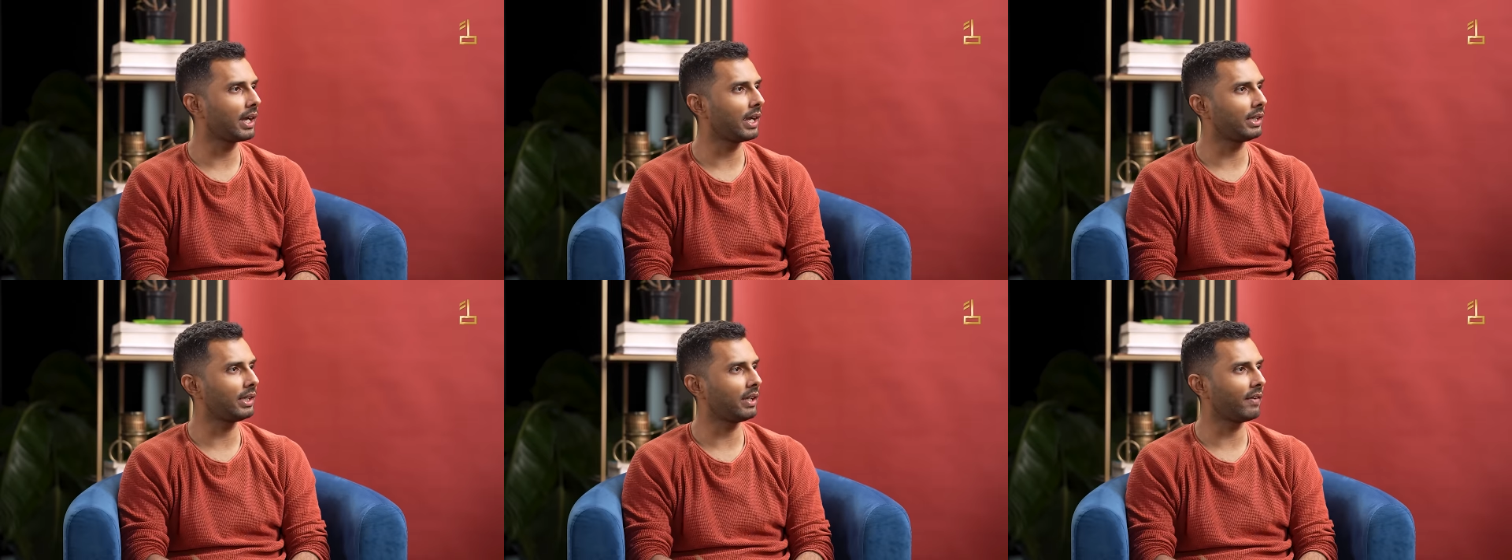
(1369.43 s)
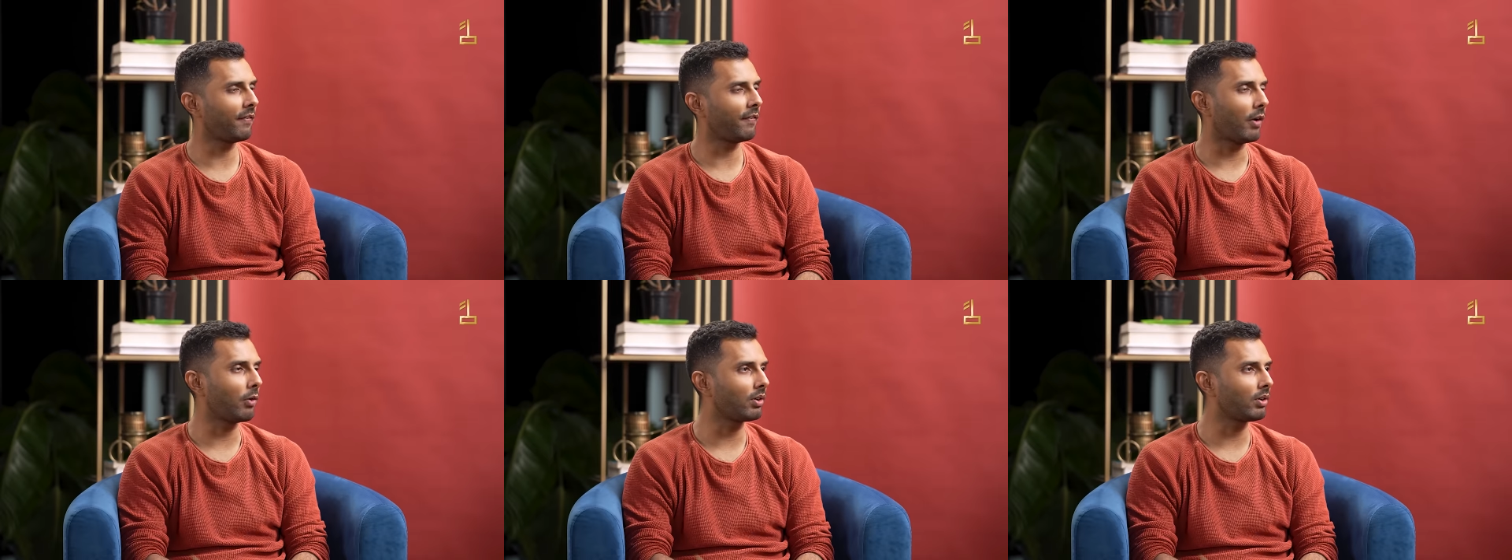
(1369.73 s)
and they
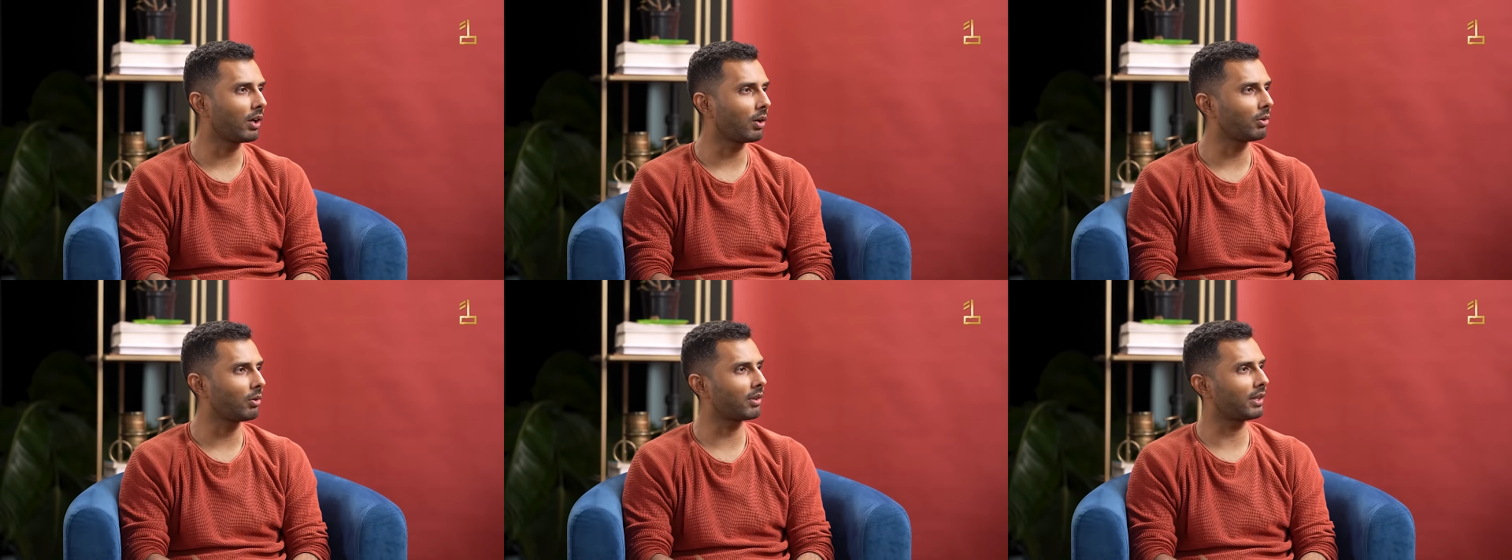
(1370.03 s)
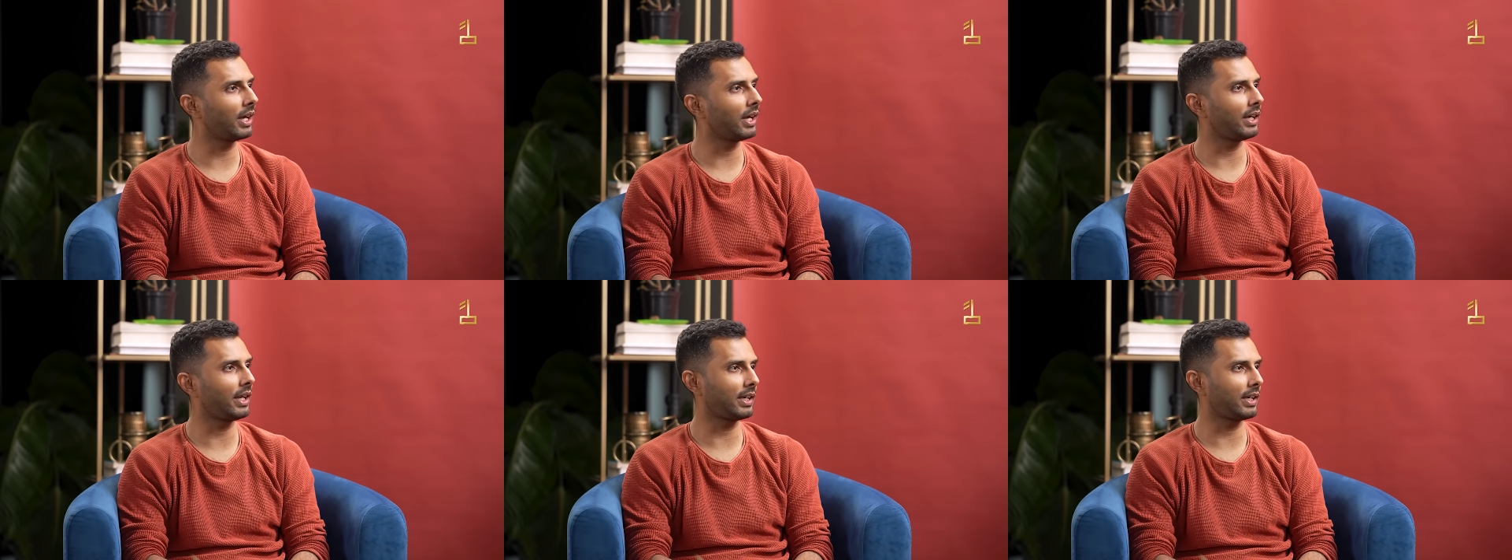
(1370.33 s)
found out
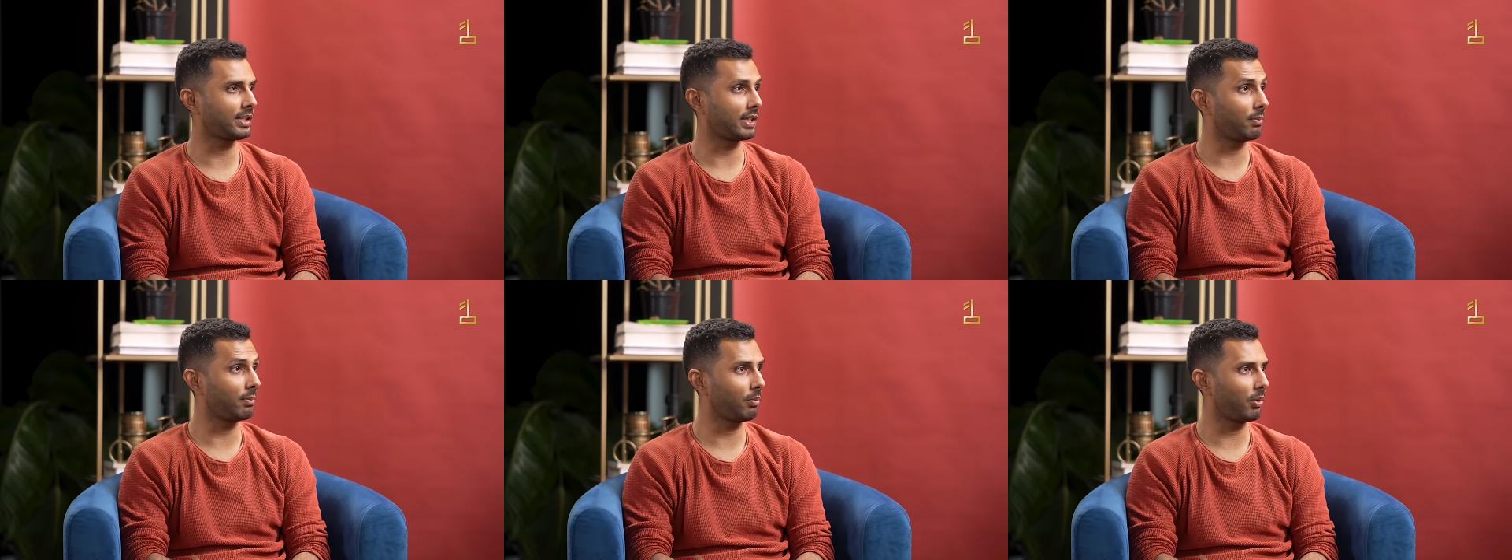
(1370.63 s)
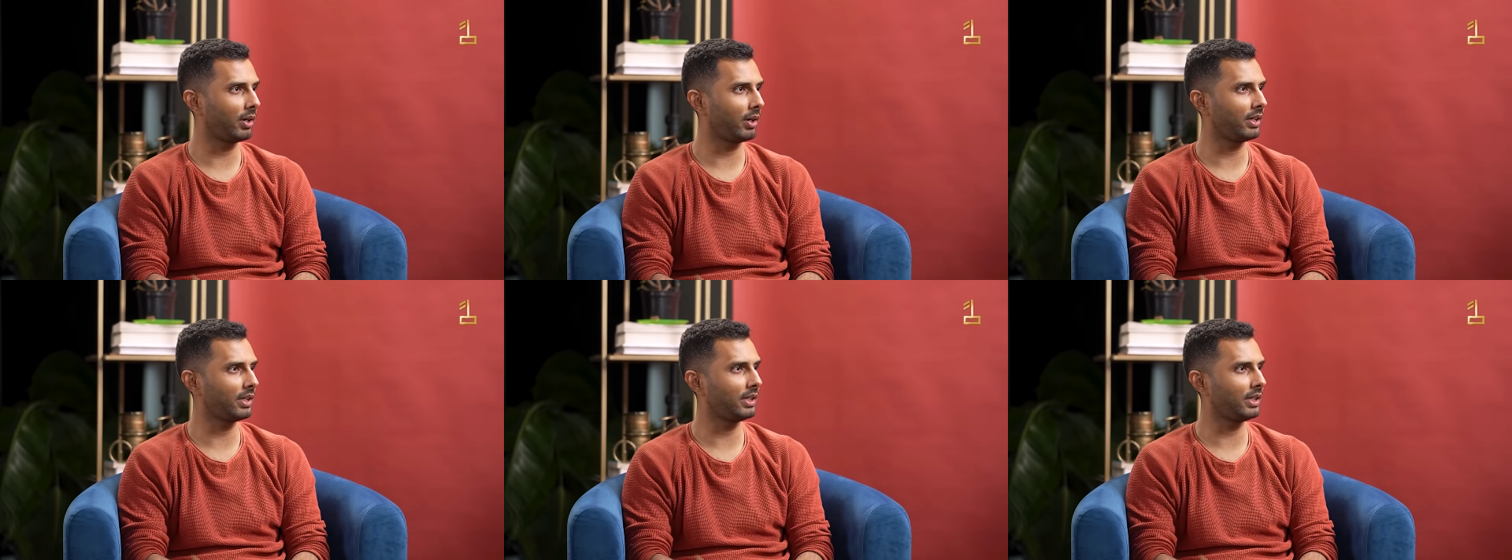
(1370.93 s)
that at some
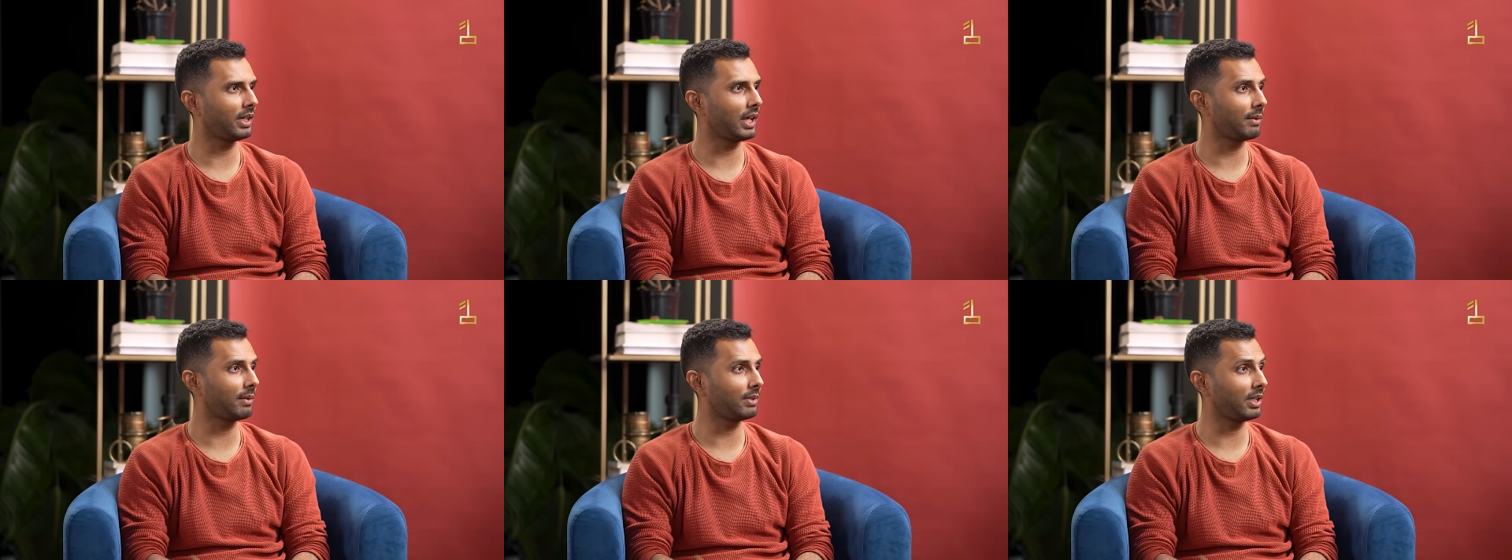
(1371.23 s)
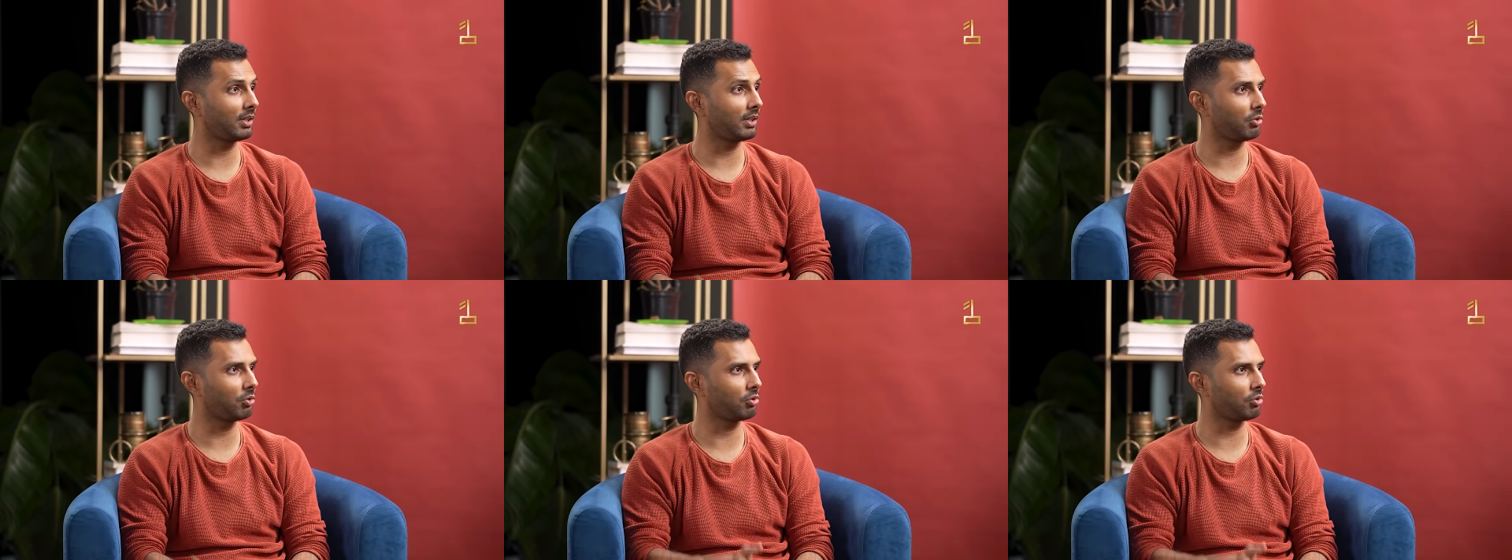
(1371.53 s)
point in time
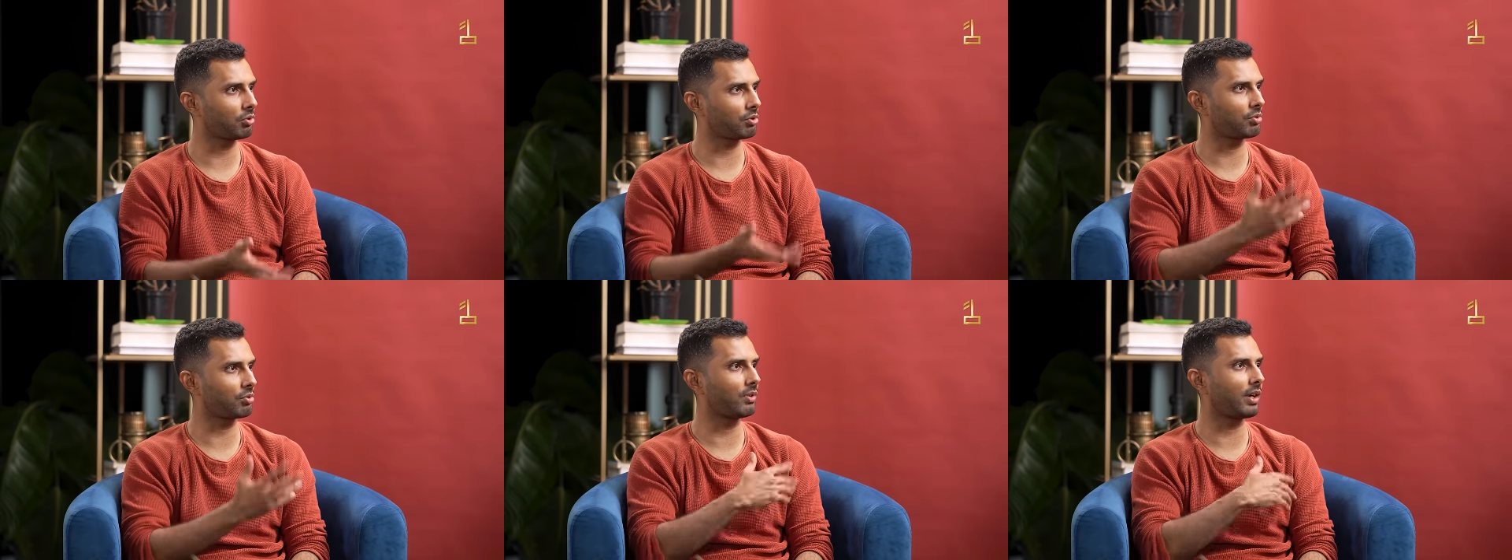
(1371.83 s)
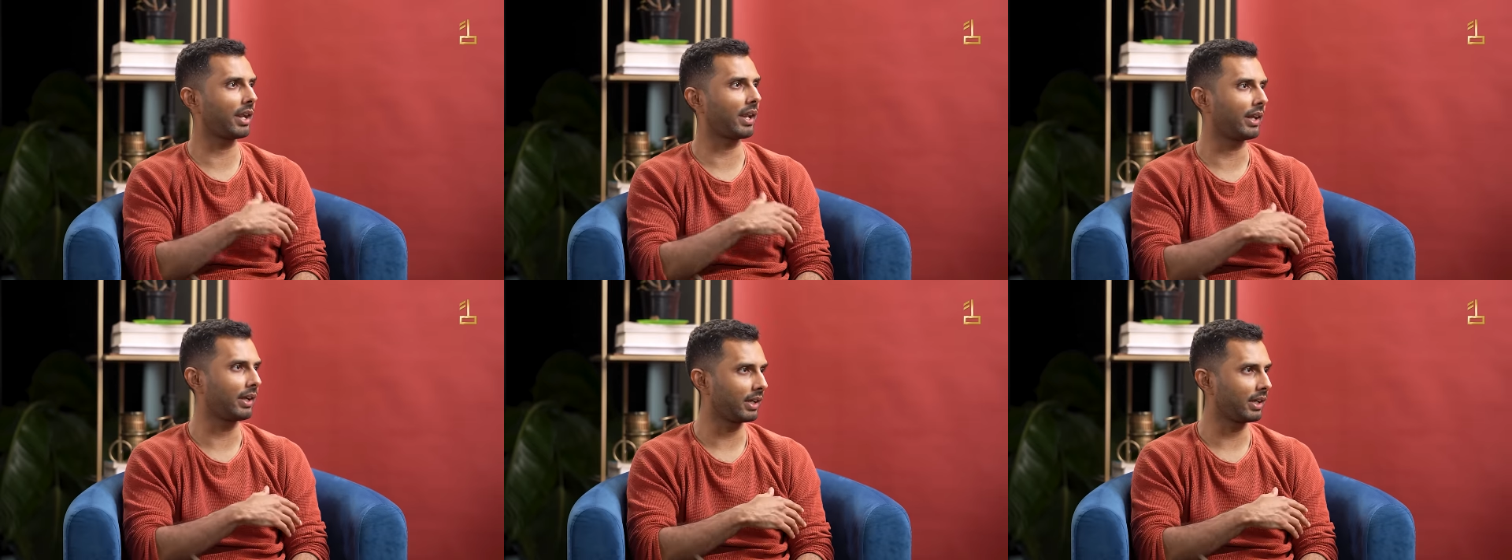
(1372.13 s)
that you used to
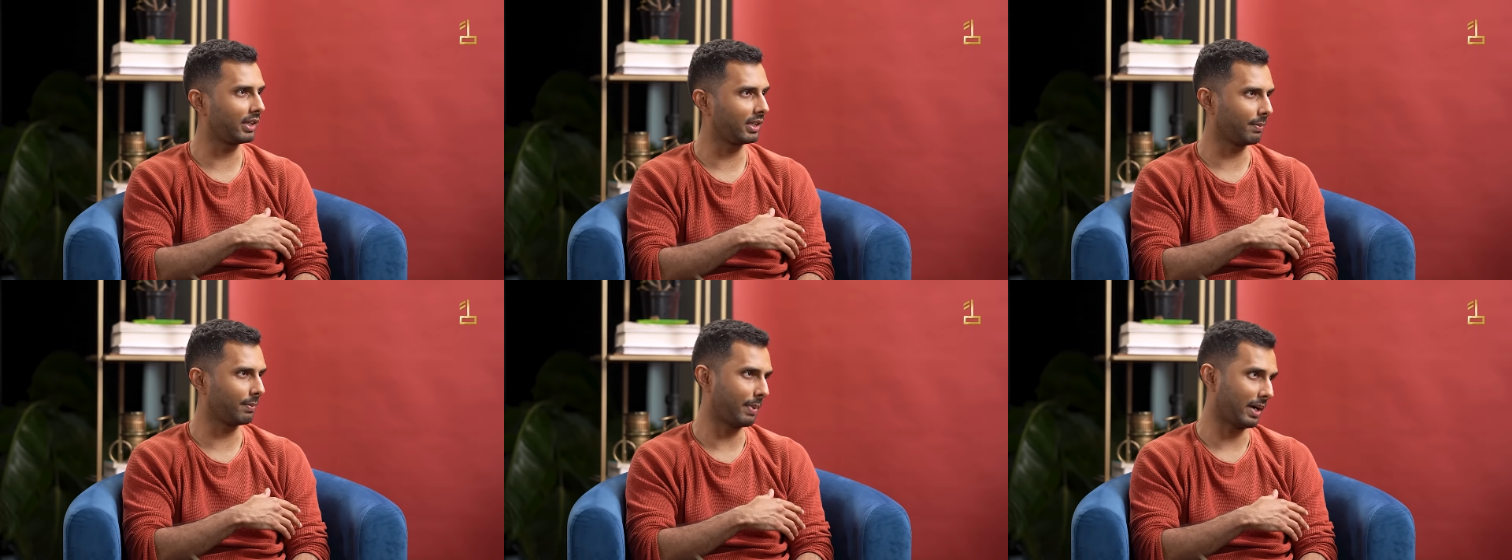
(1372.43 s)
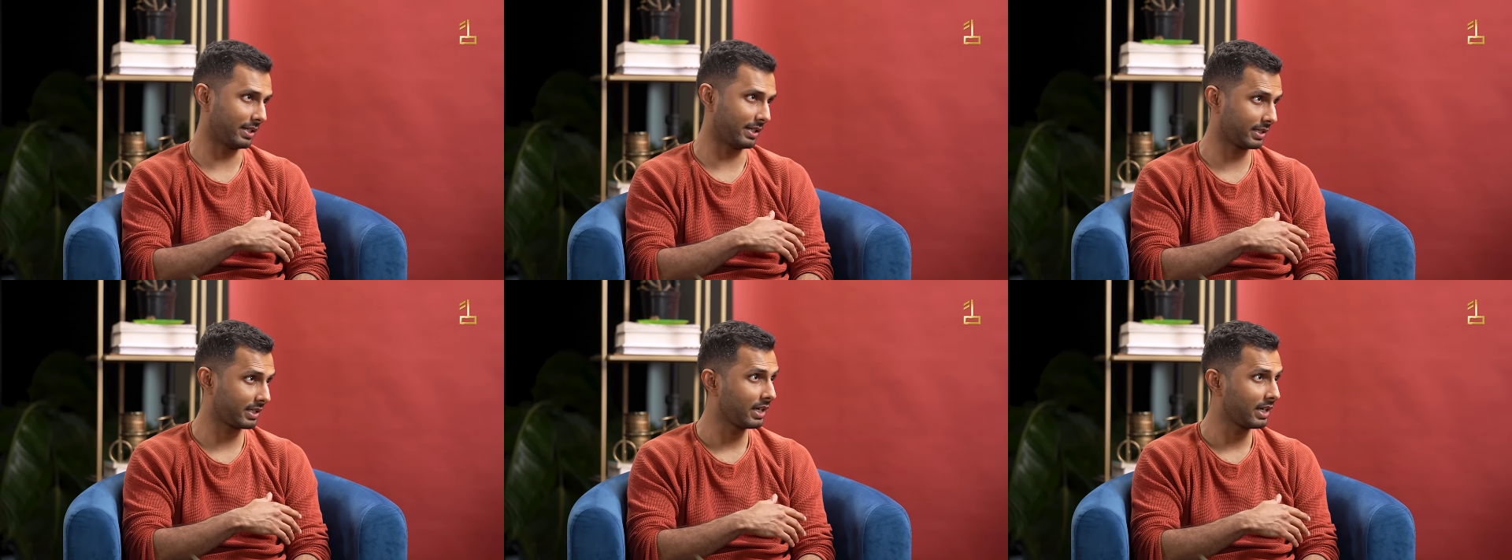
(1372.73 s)
drink in the
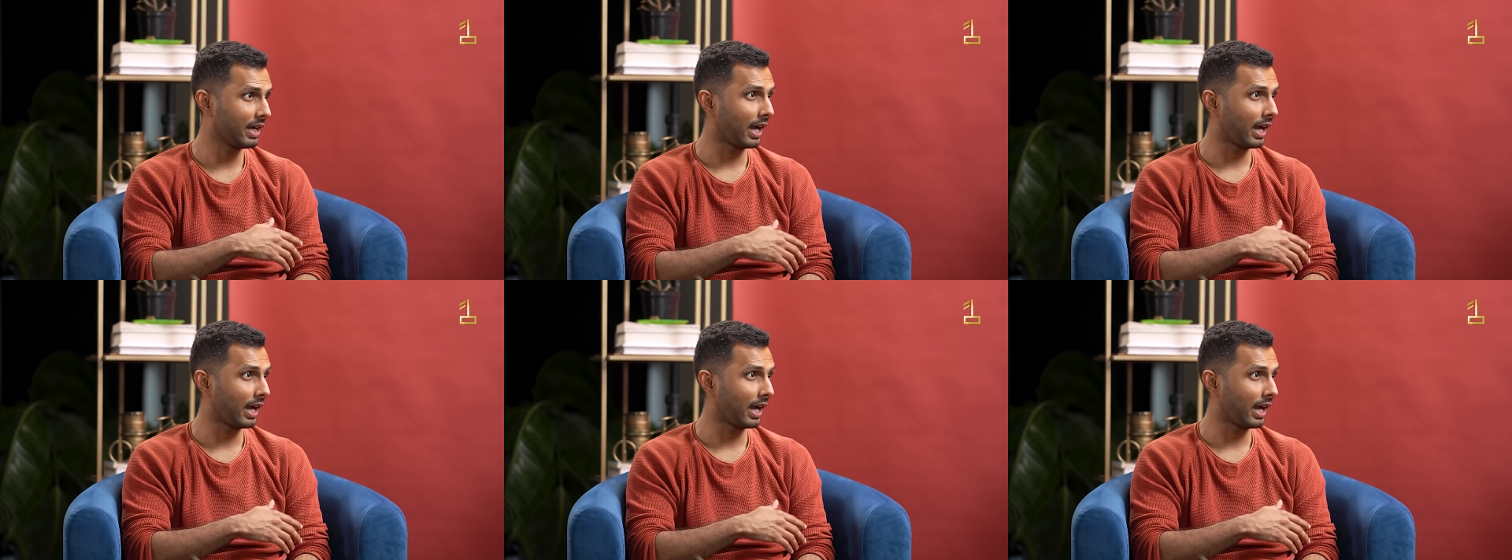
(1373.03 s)
past